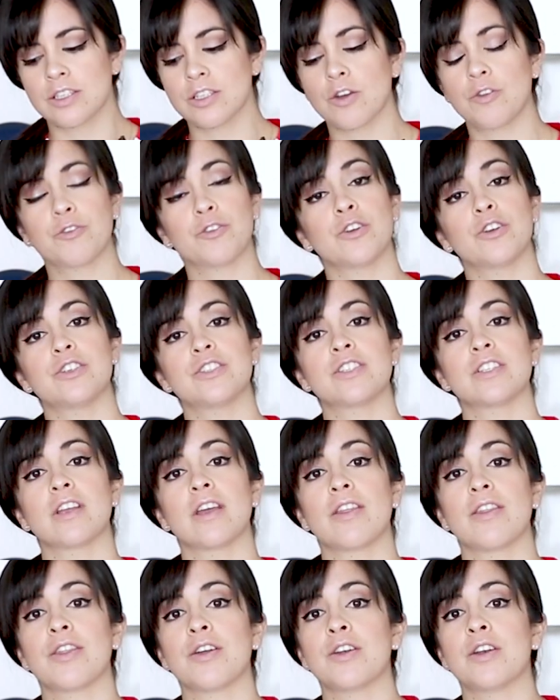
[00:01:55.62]
So first,
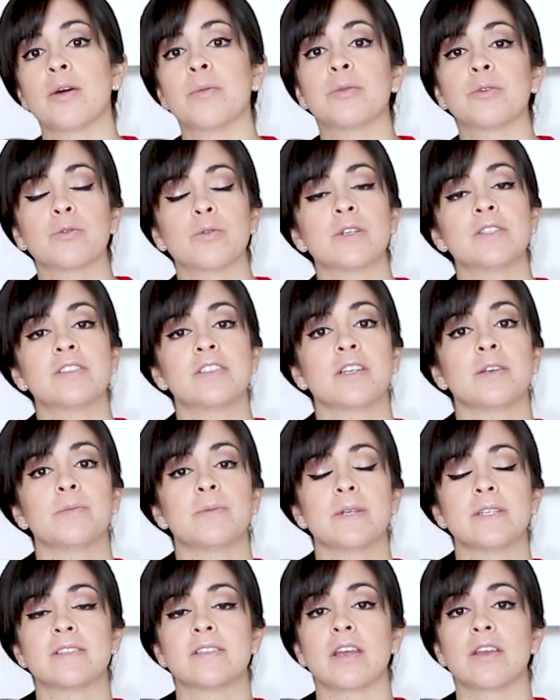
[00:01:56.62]
the number 1
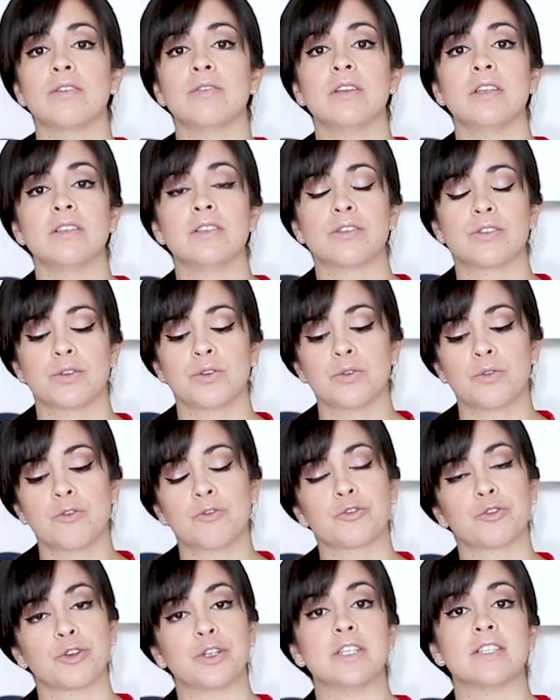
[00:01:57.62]
tip is that you need to
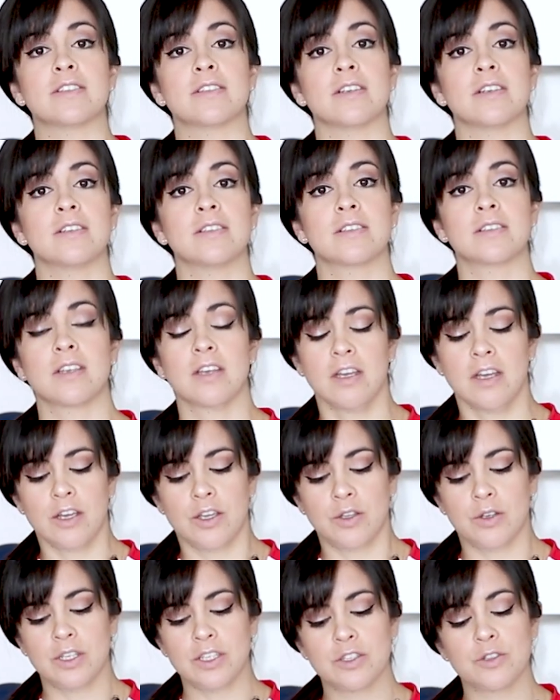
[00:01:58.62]
freeze this.
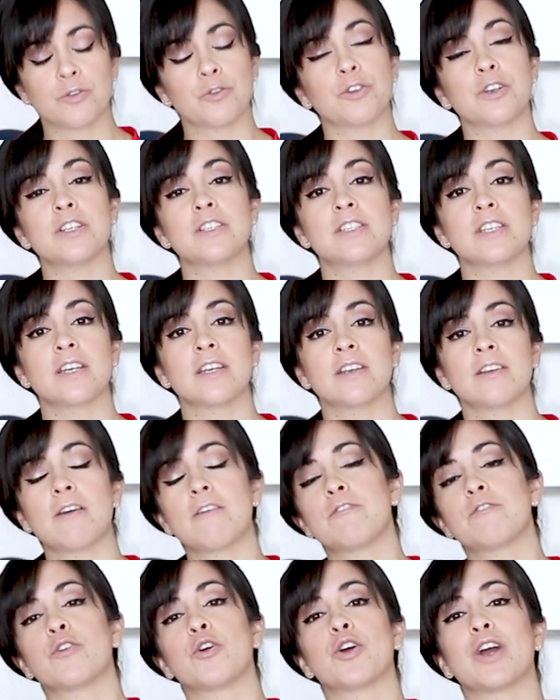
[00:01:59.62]
You need to freeze it
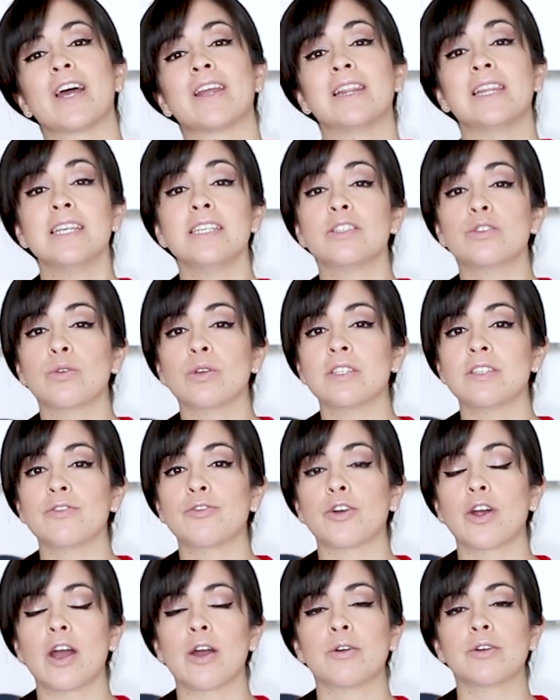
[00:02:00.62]
for at least
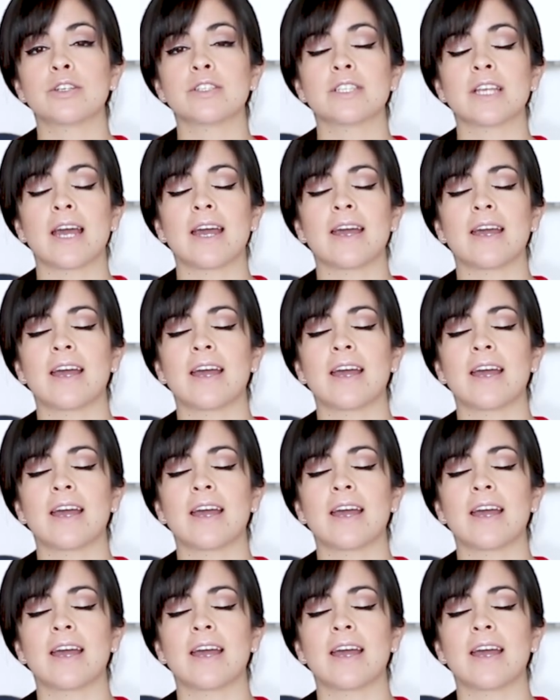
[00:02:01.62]
24 hours,